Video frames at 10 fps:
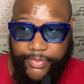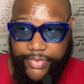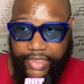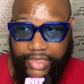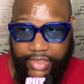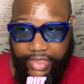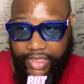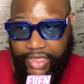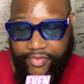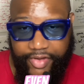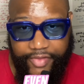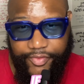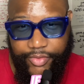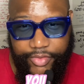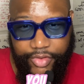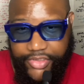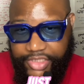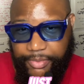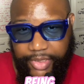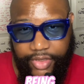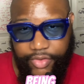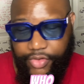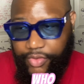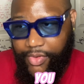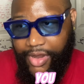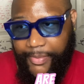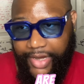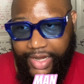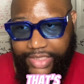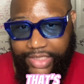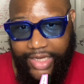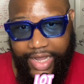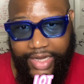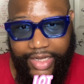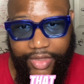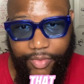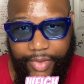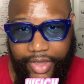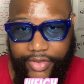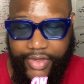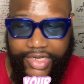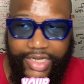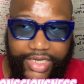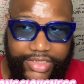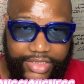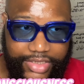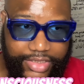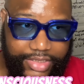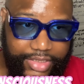But even if you just being who you are, man, that's a lot that can weigh on your consciousness.